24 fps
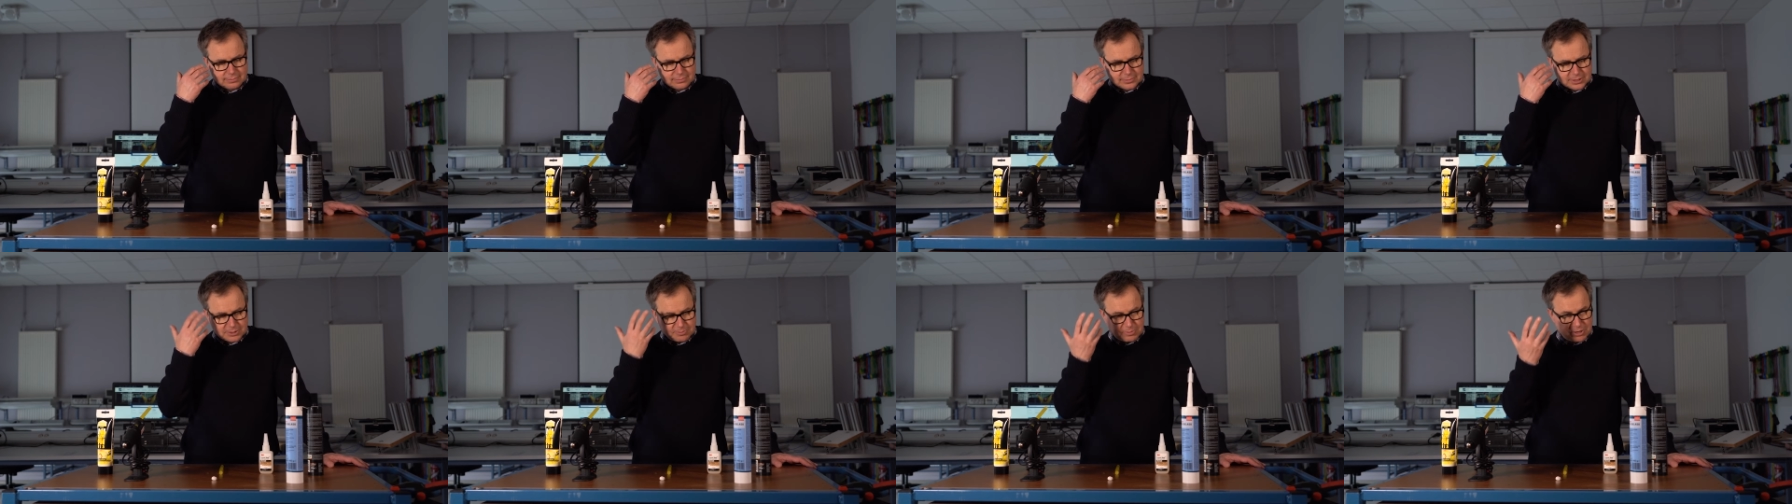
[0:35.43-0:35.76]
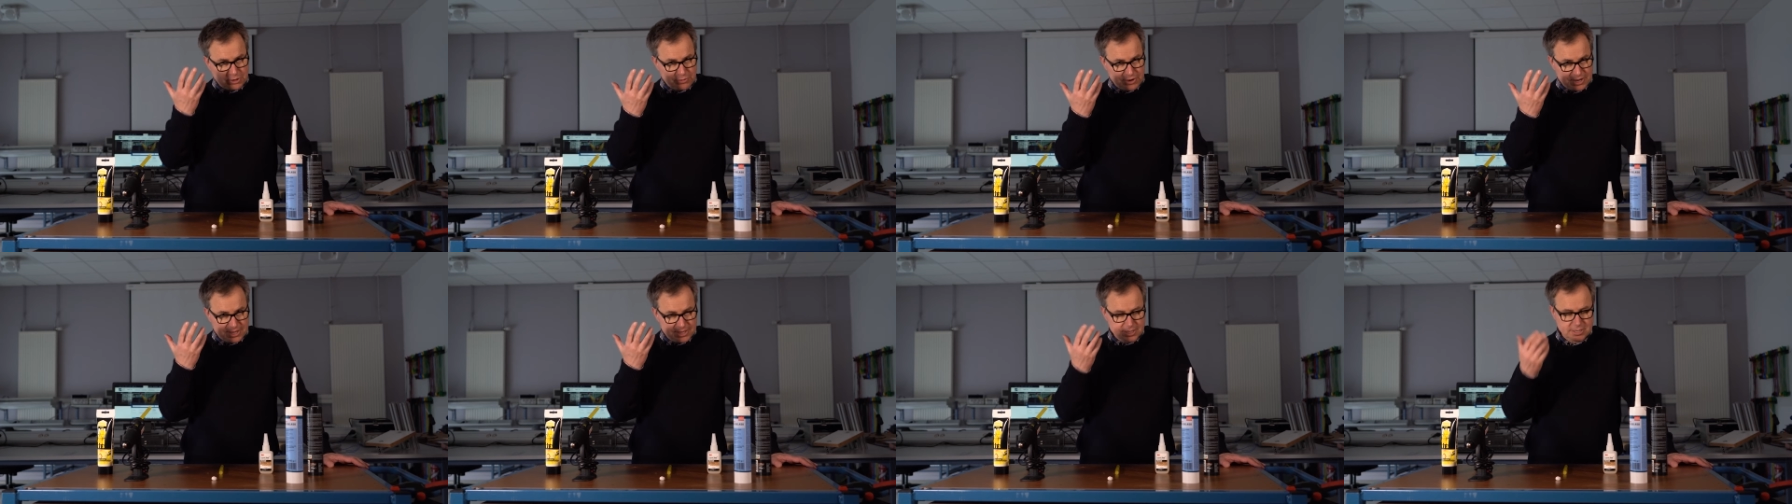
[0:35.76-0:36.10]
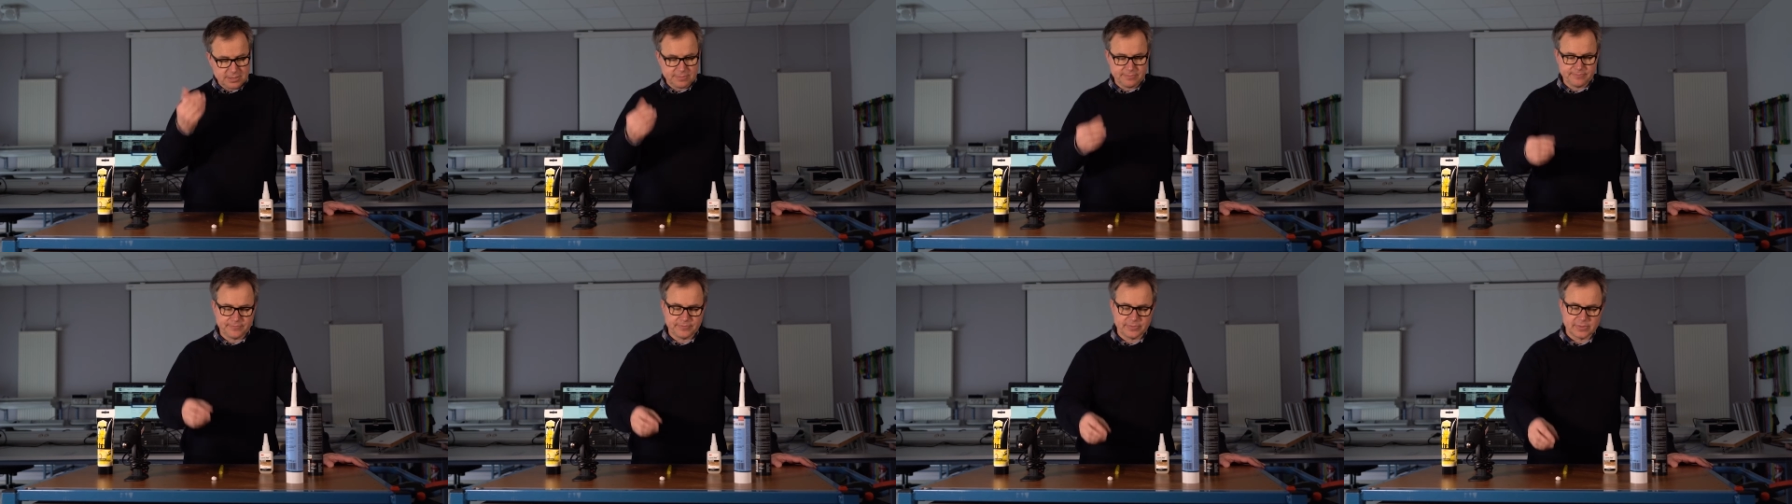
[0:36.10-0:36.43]

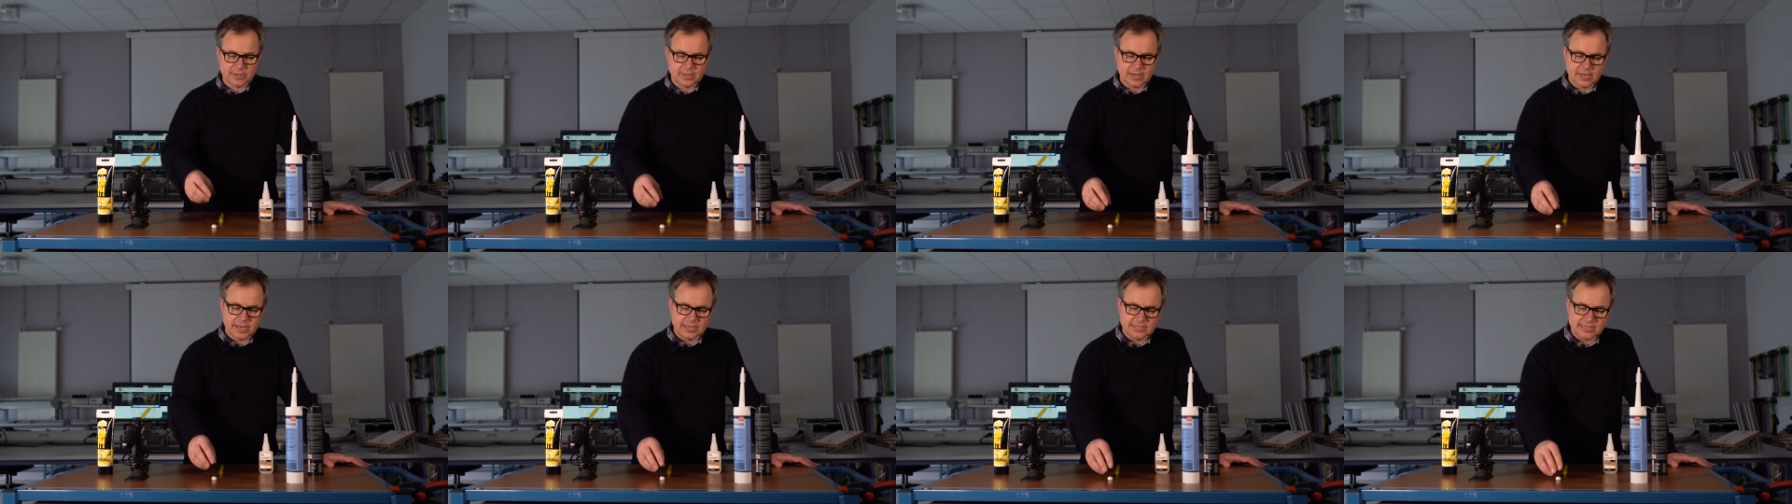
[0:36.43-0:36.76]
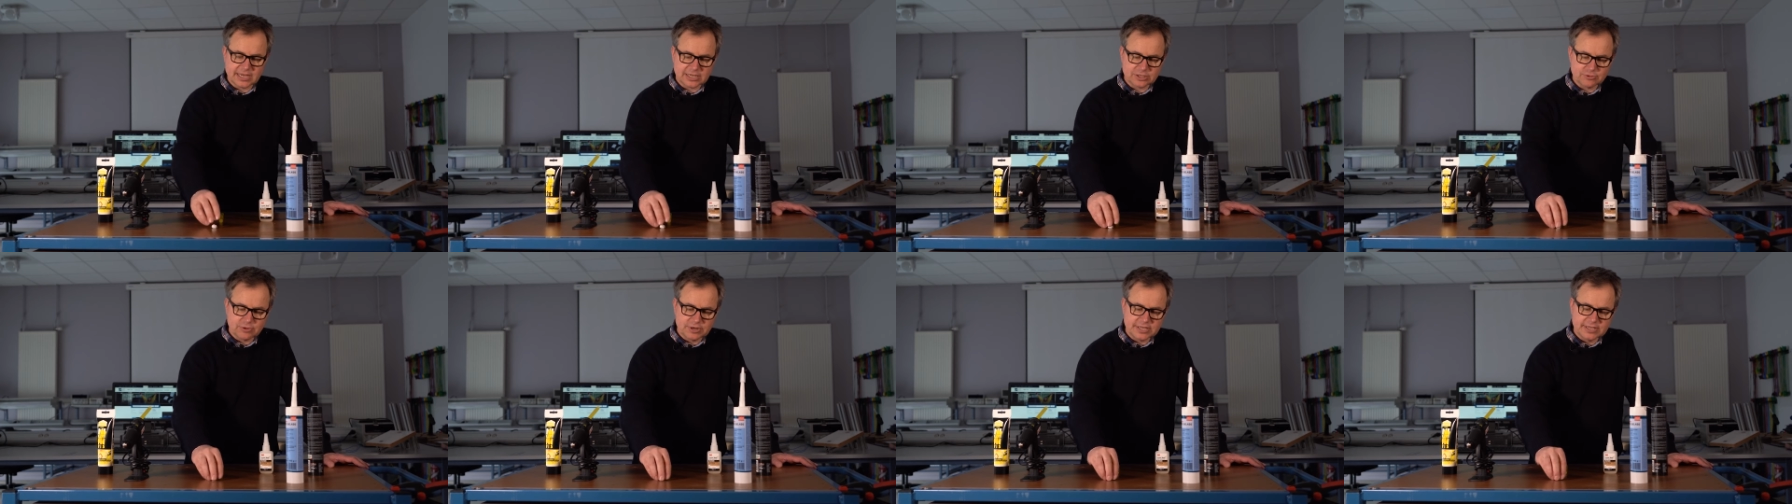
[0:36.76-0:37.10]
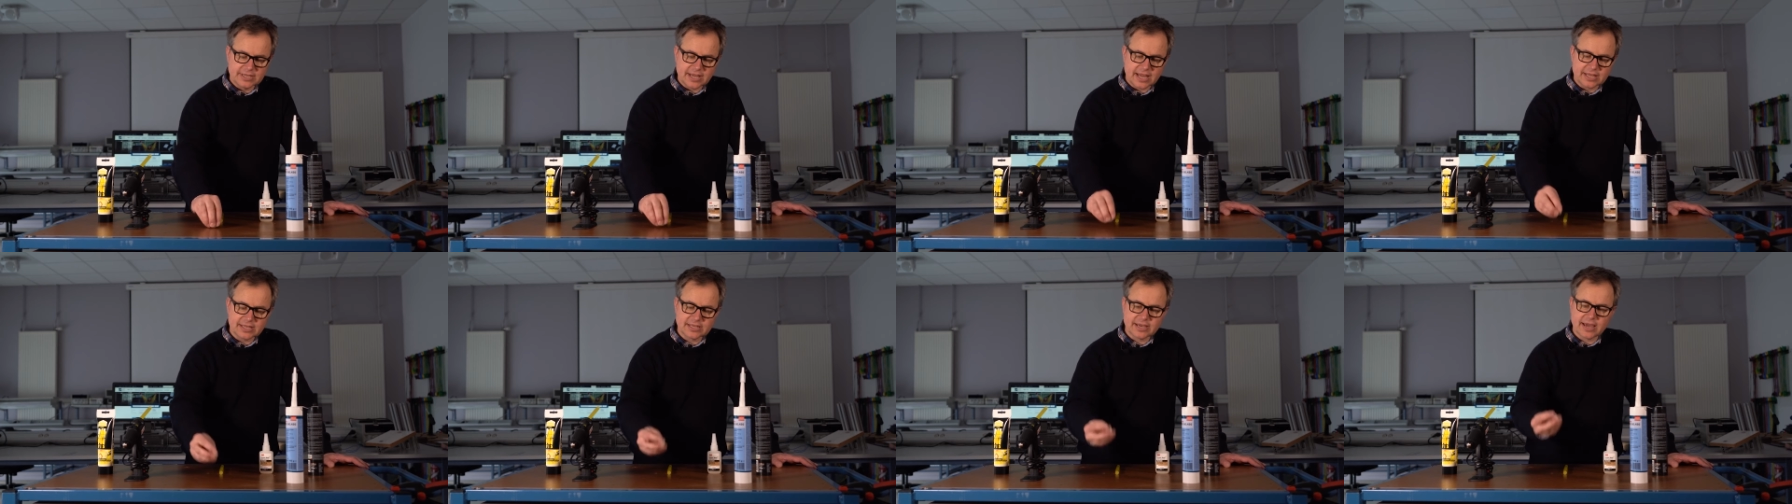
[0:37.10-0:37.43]
spirit is actually
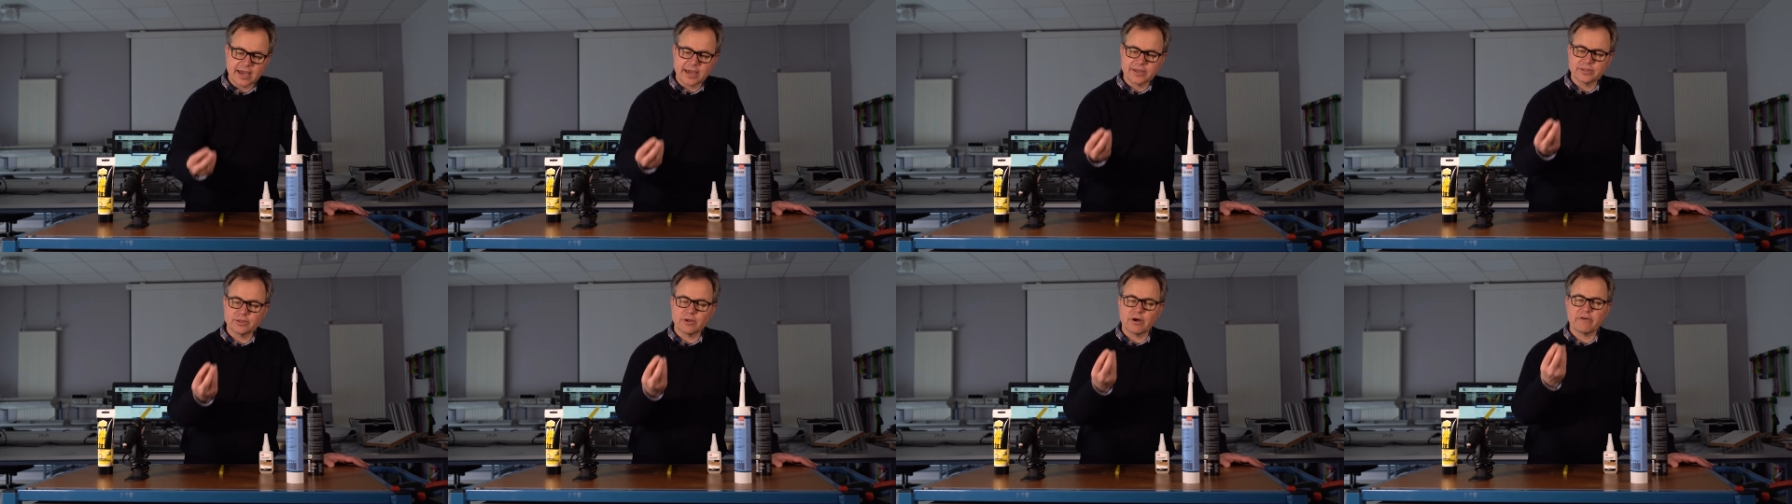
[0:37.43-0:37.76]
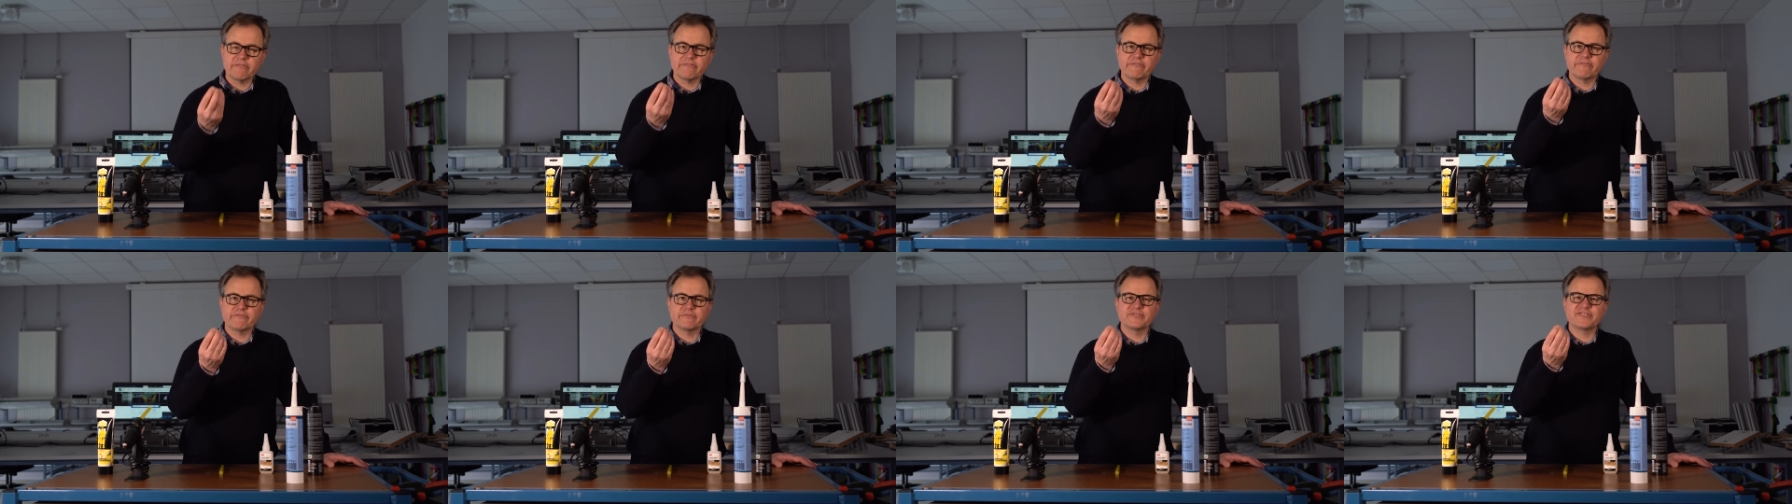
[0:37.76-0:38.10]
that kind of